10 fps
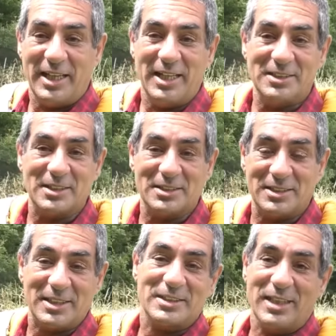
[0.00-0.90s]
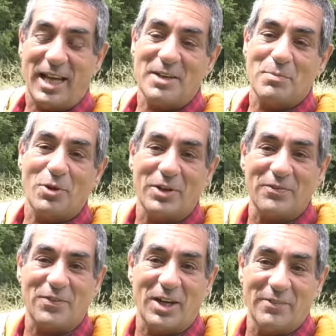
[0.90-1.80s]
is
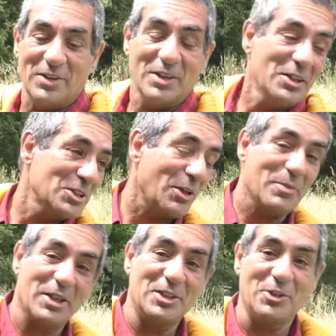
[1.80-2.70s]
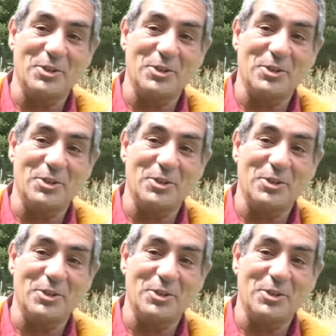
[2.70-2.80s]
68.5. So I'm going